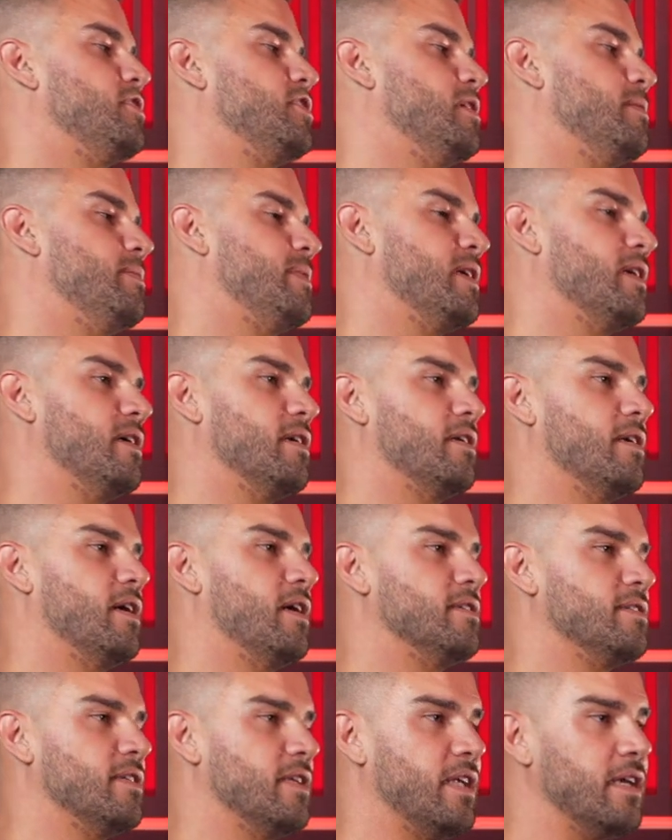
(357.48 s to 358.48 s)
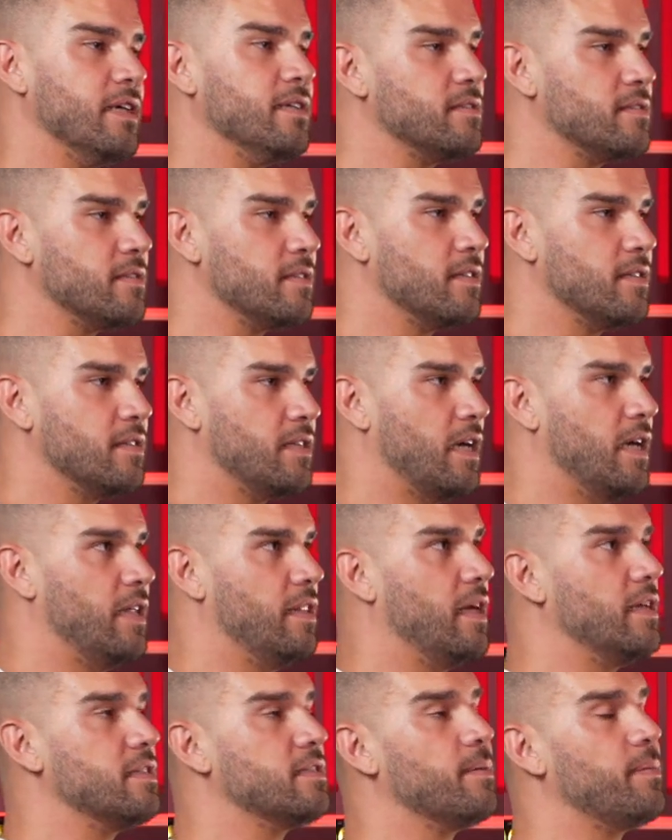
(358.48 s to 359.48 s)
shipping it as it is. And
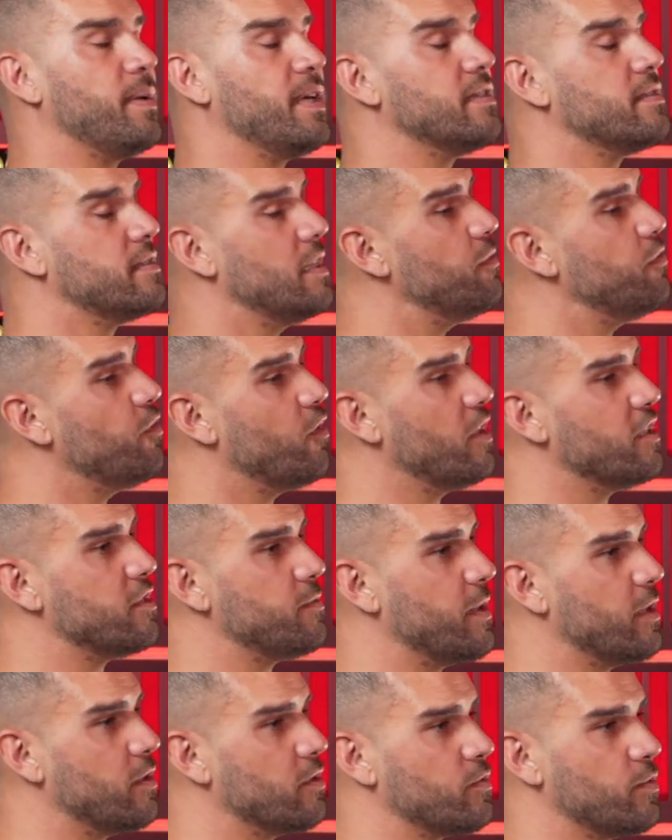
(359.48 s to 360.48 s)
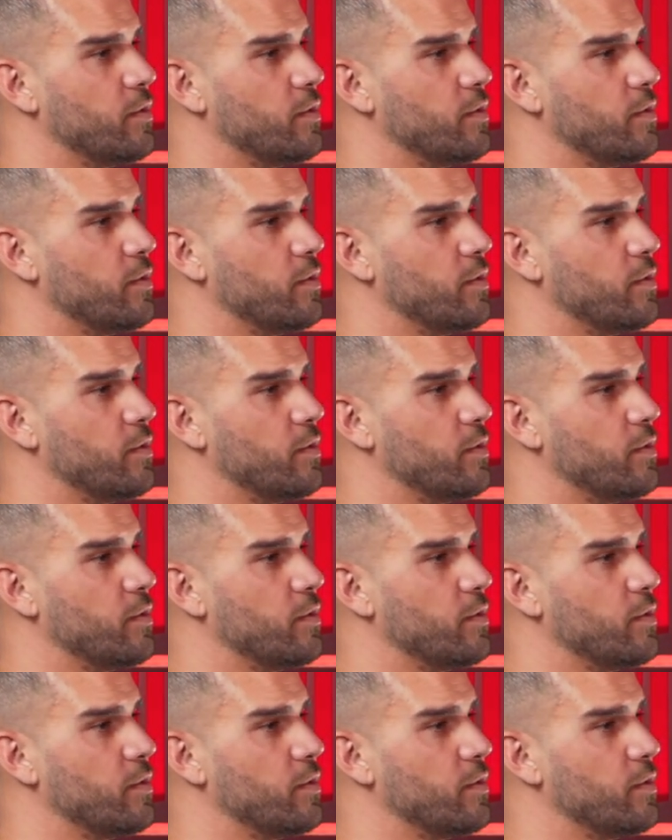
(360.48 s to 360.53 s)
that's a big step for us because